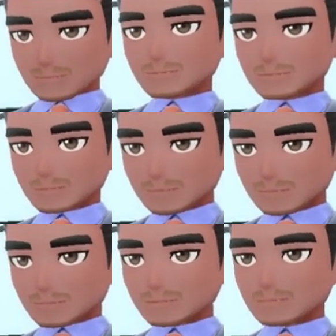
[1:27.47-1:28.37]
in
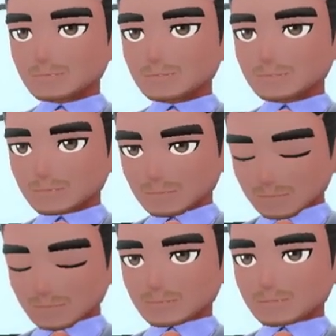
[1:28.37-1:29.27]
Cortondo.